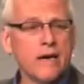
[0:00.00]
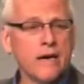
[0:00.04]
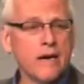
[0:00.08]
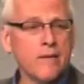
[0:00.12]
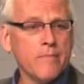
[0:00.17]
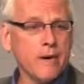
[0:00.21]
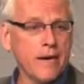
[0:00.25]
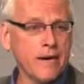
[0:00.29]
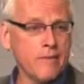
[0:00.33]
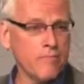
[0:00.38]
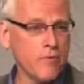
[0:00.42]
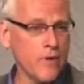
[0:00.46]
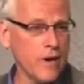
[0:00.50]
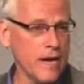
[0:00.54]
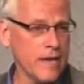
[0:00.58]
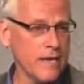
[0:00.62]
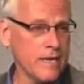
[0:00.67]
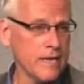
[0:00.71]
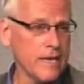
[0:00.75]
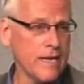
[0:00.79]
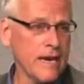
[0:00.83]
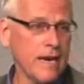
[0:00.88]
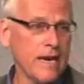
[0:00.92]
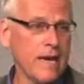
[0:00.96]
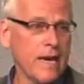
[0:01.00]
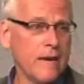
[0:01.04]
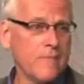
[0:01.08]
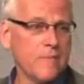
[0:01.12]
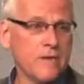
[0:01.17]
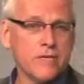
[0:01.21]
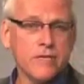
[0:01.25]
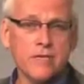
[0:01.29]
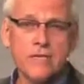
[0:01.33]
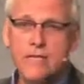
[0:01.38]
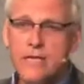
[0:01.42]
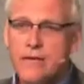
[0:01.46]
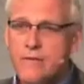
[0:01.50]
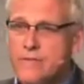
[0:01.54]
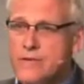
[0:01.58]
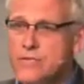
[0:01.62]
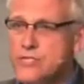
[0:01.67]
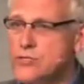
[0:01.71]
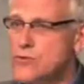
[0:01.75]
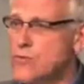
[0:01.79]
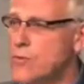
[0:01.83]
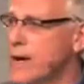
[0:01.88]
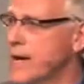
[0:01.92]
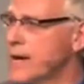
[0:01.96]
My bride and I happen to live in
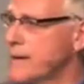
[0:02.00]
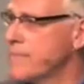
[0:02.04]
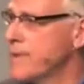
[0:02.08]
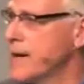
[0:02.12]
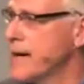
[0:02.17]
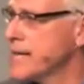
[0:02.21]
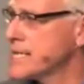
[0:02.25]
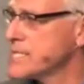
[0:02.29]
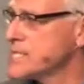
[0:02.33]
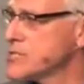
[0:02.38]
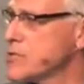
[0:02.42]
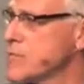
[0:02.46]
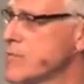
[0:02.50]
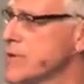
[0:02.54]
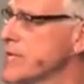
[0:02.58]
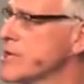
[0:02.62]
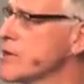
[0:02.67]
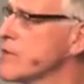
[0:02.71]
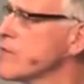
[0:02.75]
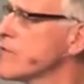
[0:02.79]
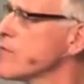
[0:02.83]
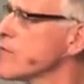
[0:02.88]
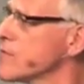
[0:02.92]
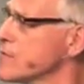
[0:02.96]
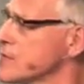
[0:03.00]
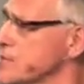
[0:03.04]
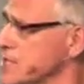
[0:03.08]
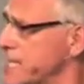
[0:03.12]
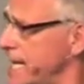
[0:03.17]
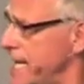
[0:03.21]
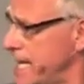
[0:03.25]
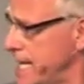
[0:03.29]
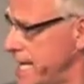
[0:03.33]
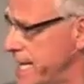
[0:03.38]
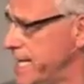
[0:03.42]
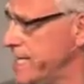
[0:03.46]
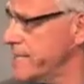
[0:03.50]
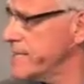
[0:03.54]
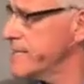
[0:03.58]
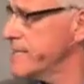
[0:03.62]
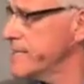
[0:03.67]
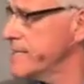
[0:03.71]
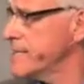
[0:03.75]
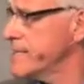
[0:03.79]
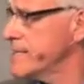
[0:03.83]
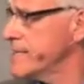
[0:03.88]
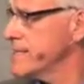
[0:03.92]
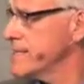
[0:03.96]
Swai Pak, so we know firsthand.
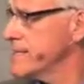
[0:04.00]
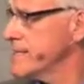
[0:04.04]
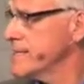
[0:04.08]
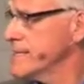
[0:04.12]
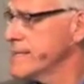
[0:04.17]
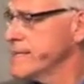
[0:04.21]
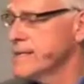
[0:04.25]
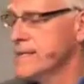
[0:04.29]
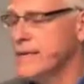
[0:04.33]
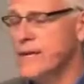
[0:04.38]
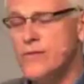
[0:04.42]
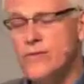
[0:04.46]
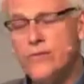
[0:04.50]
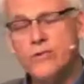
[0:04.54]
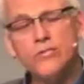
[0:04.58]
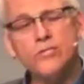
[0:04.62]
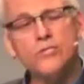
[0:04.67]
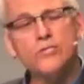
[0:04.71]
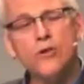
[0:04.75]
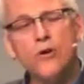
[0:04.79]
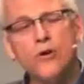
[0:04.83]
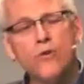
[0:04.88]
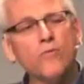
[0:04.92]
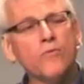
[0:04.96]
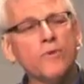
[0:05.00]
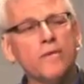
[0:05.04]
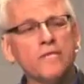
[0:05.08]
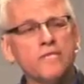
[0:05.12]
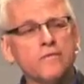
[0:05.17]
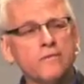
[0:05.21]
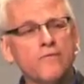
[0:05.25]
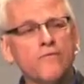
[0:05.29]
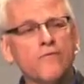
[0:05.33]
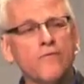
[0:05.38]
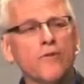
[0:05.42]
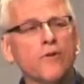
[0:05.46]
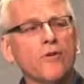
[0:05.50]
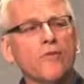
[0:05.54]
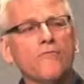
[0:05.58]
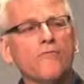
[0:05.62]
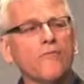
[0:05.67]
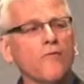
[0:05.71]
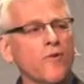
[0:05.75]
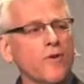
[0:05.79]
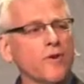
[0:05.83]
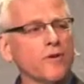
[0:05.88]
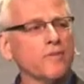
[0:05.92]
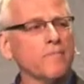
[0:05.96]
And there is no reason for a
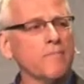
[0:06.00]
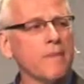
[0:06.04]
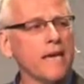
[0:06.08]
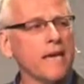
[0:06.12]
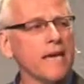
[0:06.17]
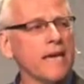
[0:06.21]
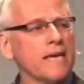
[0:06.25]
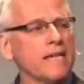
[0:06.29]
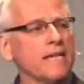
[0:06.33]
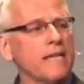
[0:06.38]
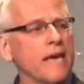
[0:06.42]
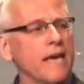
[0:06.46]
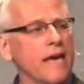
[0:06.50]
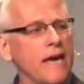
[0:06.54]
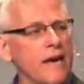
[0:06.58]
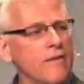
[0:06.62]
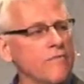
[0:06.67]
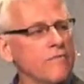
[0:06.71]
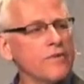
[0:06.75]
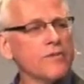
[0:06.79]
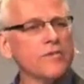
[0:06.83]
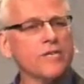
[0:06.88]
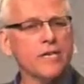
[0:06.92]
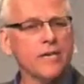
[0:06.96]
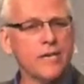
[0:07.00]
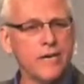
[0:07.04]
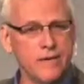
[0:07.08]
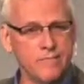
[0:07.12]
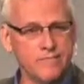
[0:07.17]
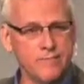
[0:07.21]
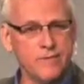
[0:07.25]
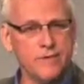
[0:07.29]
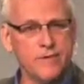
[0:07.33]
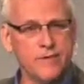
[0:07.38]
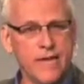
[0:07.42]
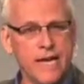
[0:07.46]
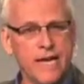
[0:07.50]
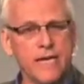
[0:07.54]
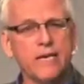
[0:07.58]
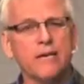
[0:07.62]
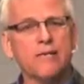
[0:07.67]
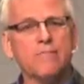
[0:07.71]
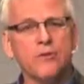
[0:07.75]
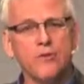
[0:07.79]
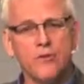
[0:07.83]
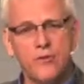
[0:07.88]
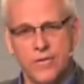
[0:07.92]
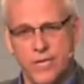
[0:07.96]
foreign man ever to come to that
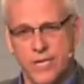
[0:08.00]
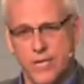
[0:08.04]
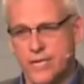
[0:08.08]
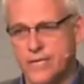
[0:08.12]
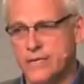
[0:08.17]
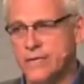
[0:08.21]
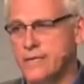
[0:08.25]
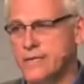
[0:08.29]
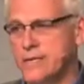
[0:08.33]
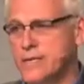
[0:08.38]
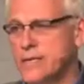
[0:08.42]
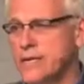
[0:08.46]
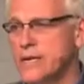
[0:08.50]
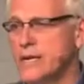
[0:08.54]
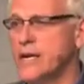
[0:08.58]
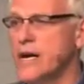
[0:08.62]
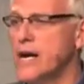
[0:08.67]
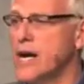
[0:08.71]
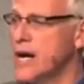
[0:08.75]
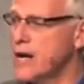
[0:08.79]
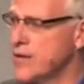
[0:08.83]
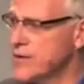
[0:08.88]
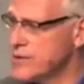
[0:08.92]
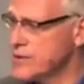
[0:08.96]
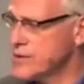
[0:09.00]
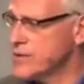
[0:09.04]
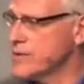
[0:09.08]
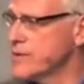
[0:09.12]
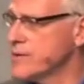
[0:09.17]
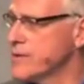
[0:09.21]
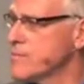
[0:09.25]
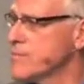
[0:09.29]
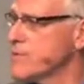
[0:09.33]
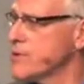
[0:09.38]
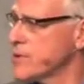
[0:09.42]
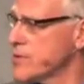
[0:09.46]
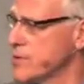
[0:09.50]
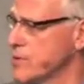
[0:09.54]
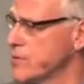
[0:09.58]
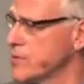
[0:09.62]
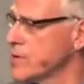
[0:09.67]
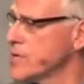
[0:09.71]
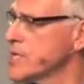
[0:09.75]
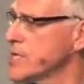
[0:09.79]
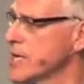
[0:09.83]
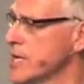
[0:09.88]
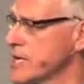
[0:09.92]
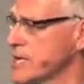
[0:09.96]
community other than to procure a
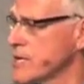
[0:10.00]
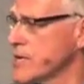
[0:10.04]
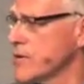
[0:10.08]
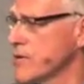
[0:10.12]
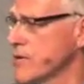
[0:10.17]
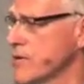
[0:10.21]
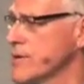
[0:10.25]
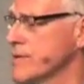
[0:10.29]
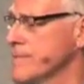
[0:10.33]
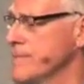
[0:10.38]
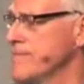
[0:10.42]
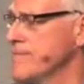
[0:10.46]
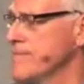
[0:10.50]
young girl.